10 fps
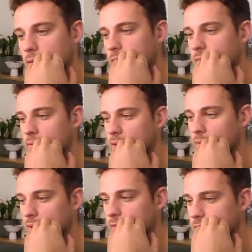And now
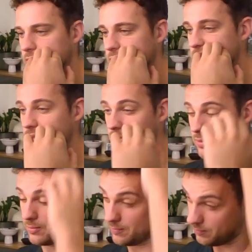I can just
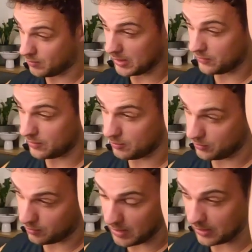mate him
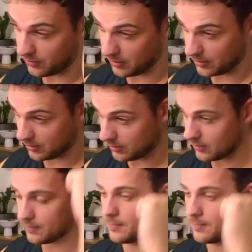on the back rank here.